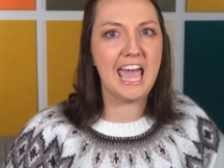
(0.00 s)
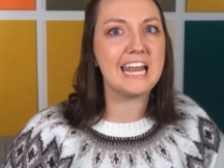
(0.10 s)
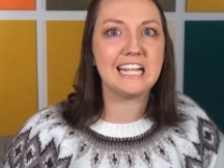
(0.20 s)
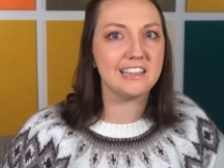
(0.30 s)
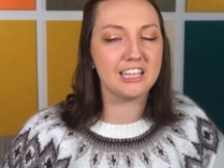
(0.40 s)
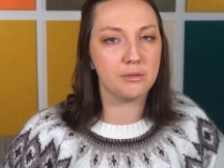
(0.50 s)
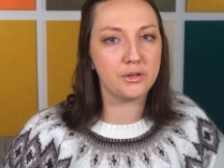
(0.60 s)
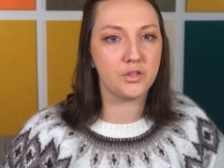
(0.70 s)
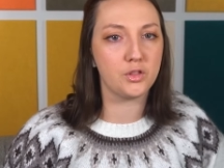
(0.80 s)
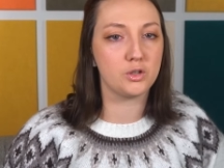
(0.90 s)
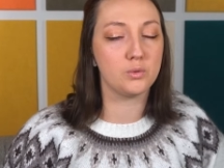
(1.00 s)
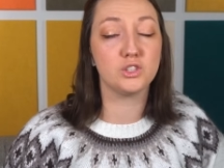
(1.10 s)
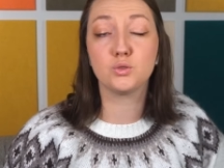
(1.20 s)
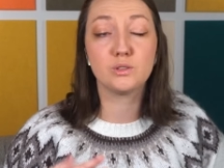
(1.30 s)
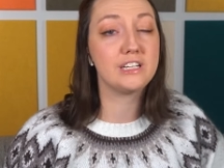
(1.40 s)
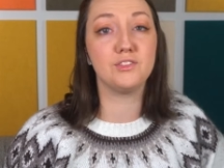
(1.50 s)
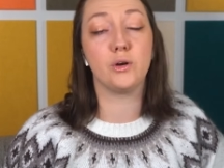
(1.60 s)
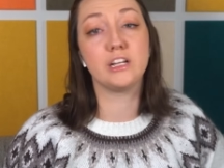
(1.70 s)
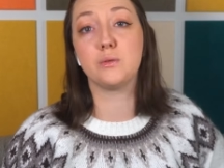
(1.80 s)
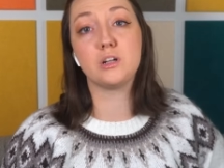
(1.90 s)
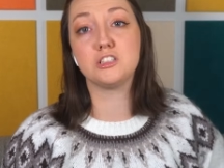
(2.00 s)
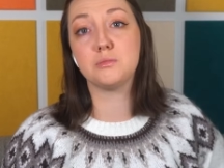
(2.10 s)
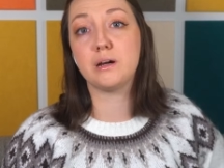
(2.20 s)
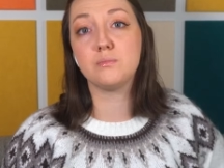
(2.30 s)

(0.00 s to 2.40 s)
anything about the third one. Truly have no idea what it's about.